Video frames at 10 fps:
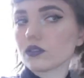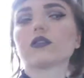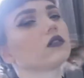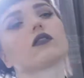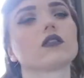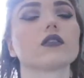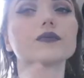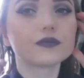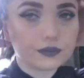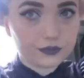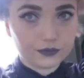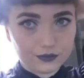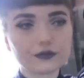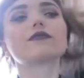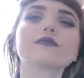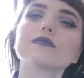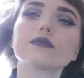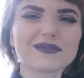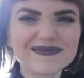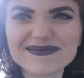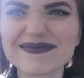down, shake it out,